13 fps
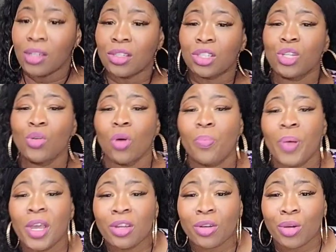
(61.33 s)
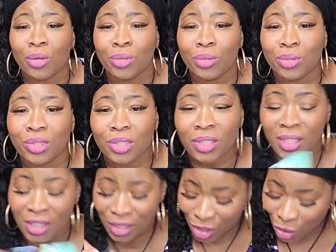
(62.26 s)
Two of Pentacles.
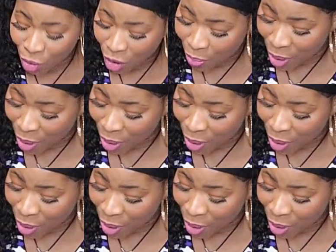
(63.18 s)
Two of